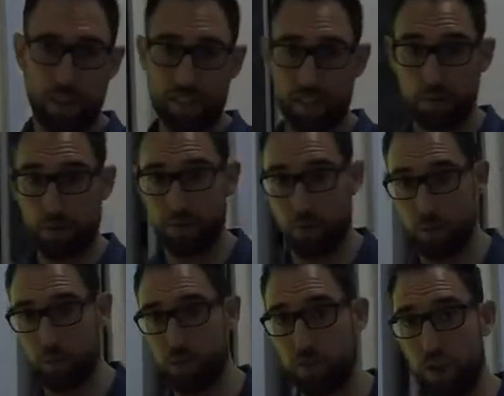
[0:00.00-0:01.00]
last thing before we
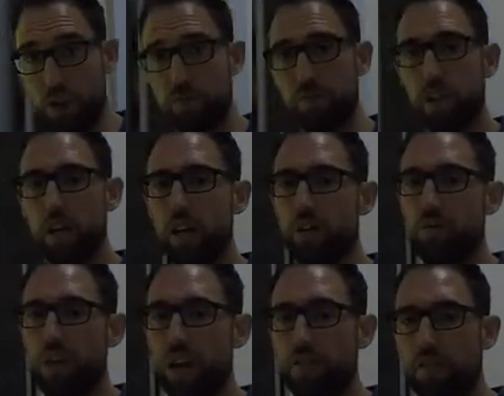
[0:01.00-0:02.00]
move on.
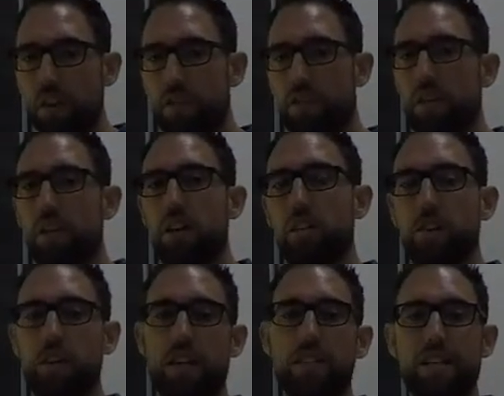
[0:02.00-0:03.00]
Whenever, if
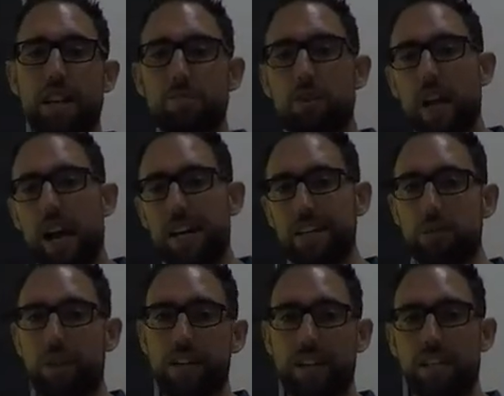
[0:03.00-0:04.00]
in the exam you get asked
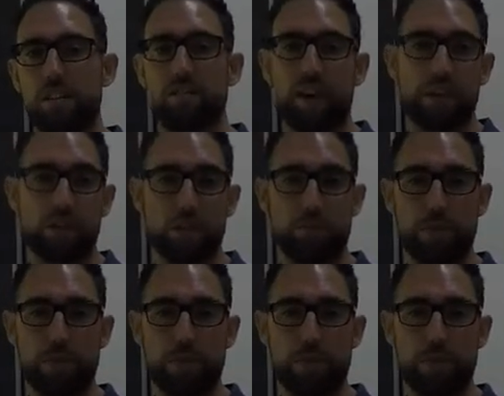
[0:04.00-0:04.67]
to identify 2